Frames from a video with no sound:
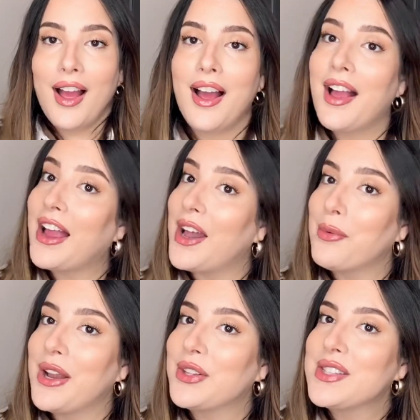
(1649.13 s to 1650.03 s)
Can't
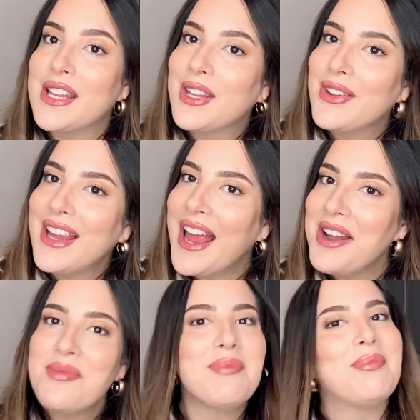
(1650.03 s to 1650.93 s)
wait to see you again.
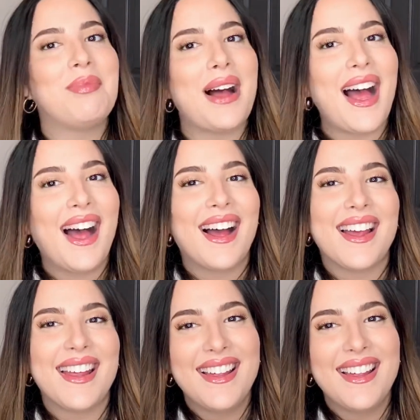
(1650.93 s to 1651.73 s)
Bye!